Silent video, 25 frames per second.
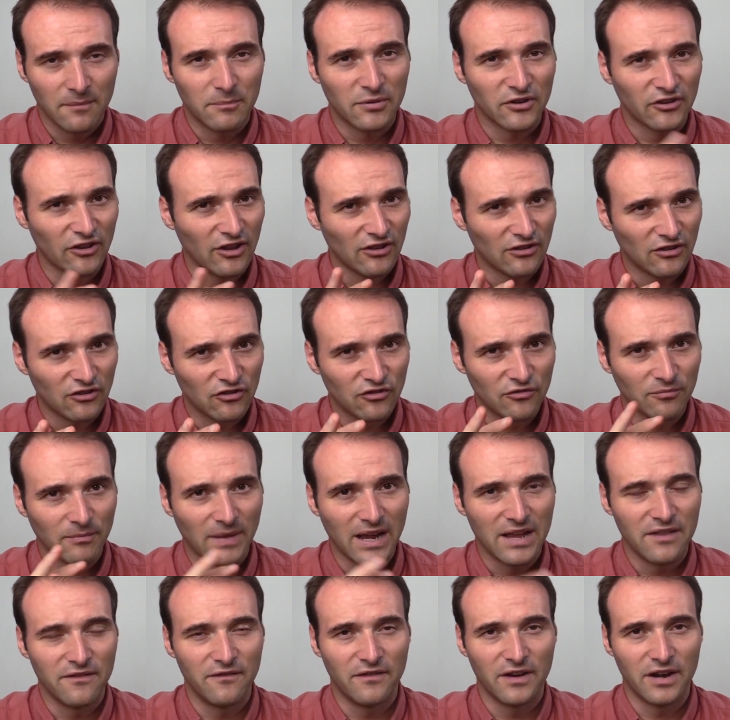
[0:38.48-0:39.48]
Percentages
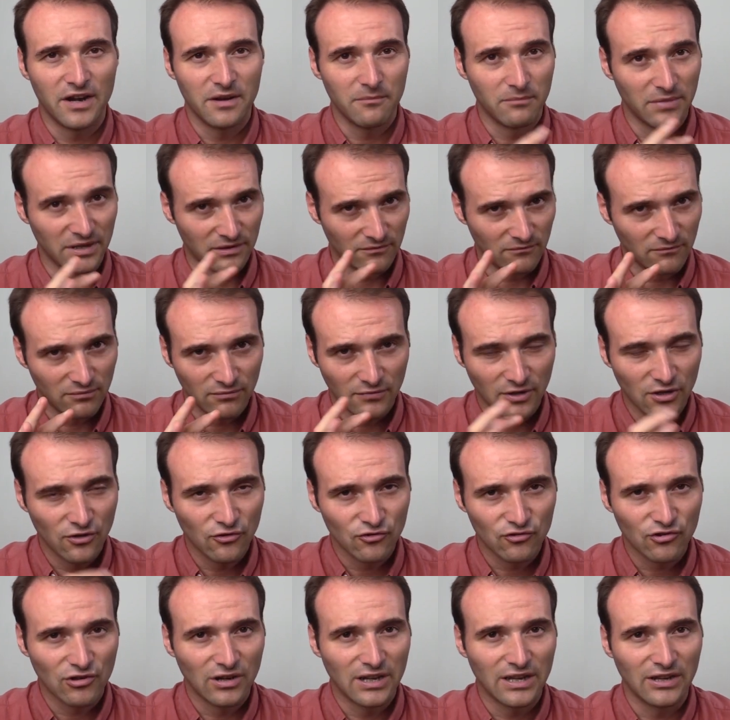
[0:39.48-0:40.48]
might vary, but
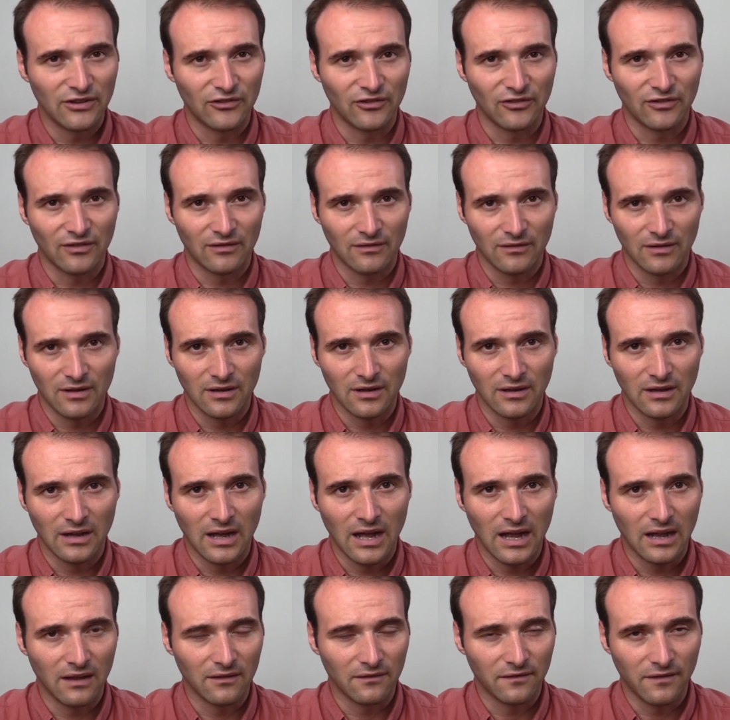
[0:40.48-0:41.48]
usually it's
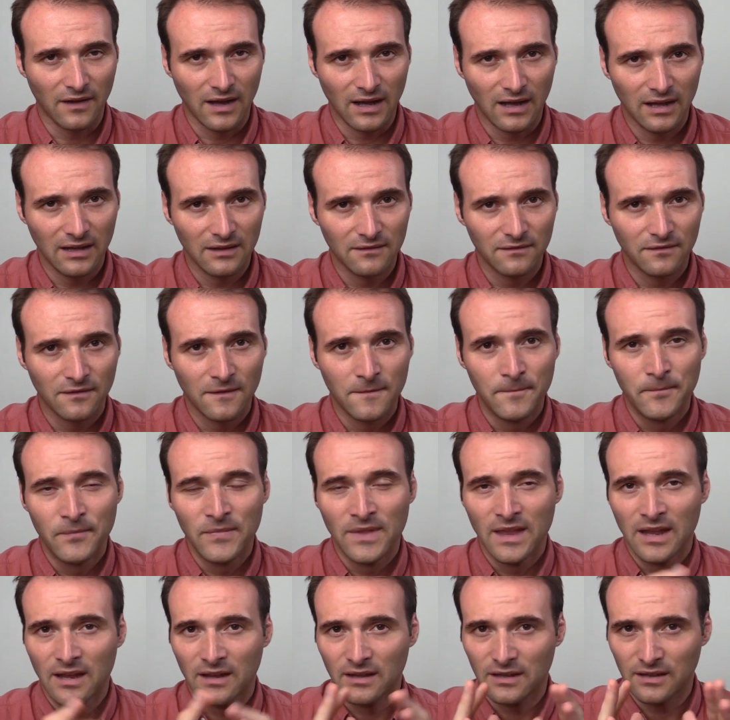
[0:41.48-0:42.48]
half-half.
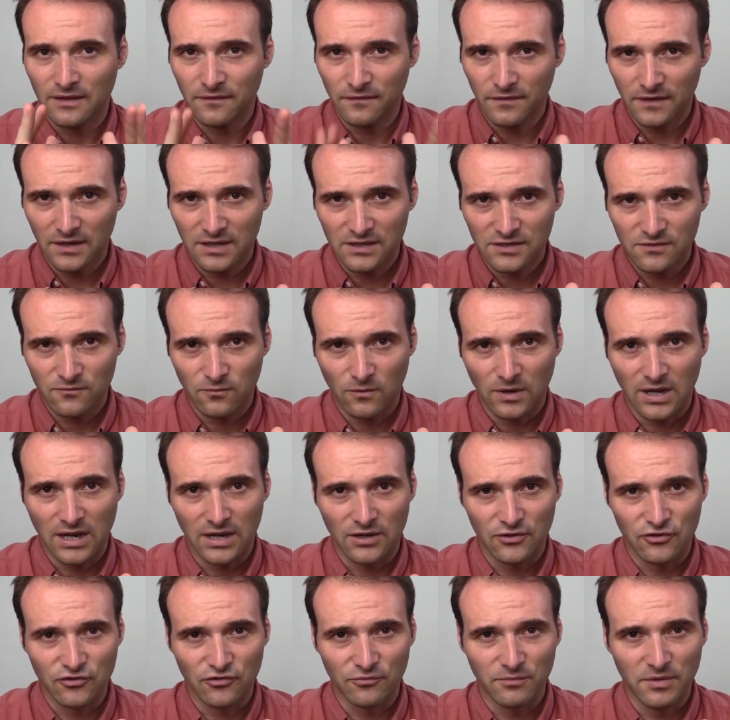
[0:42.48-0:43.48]
Uh, the first
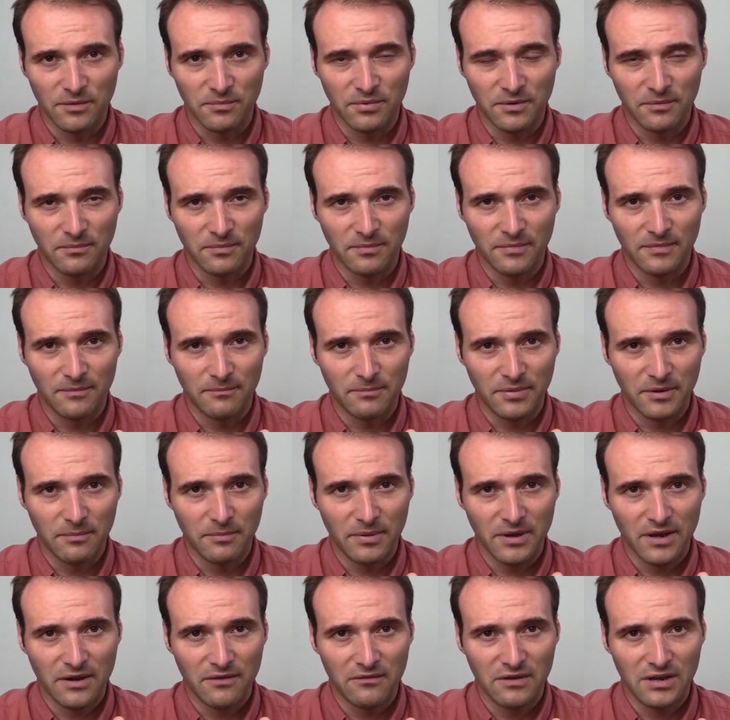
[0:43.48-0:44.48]
one should be pre
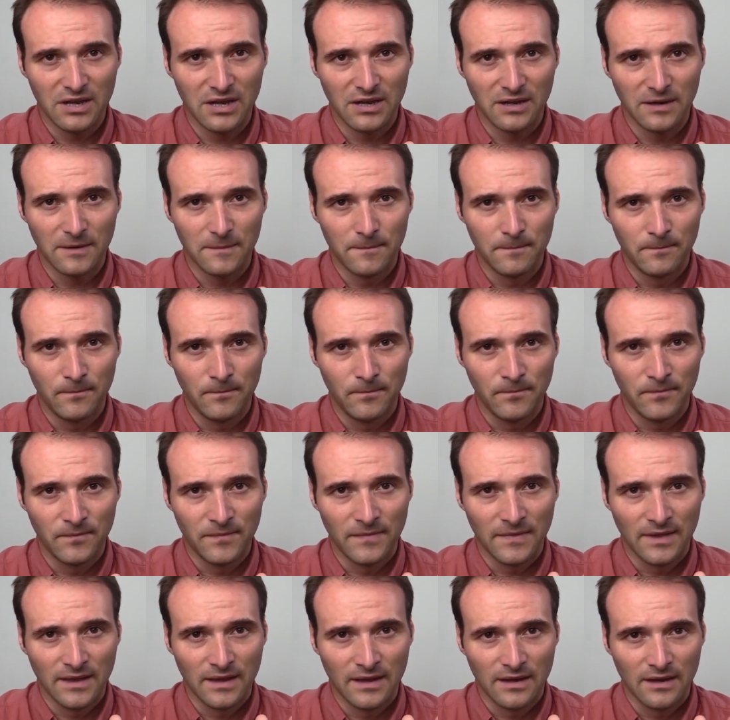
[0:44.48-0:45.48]
preparing
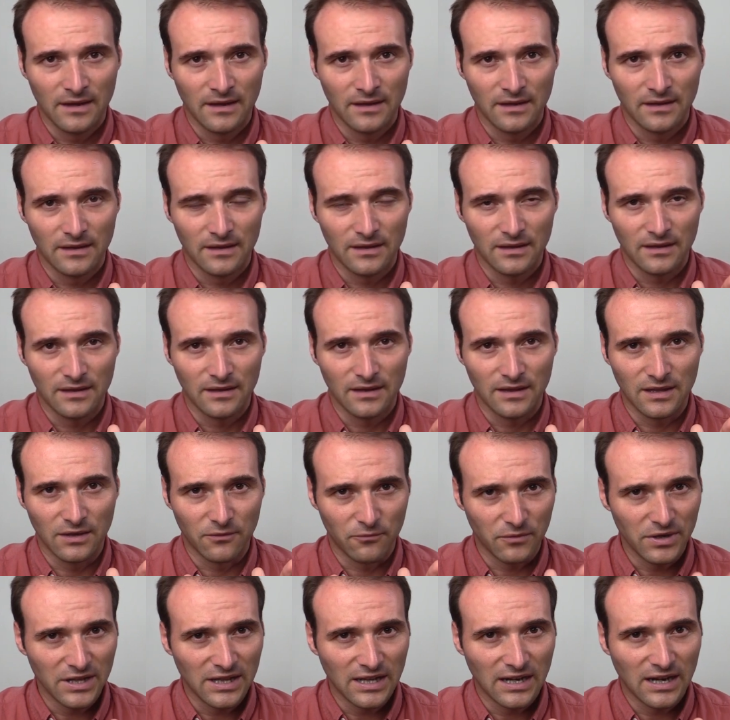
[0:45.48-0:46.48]
the
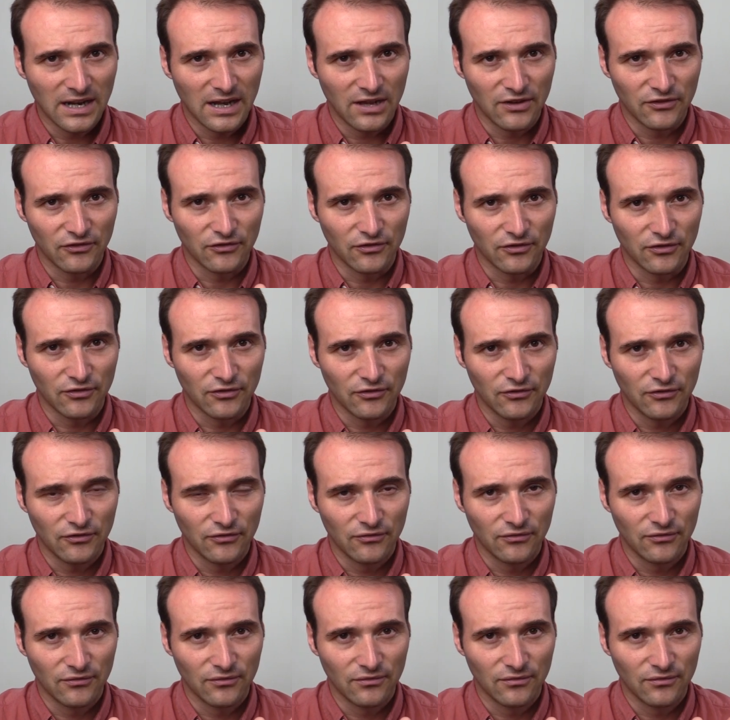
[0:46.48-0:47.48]
written answers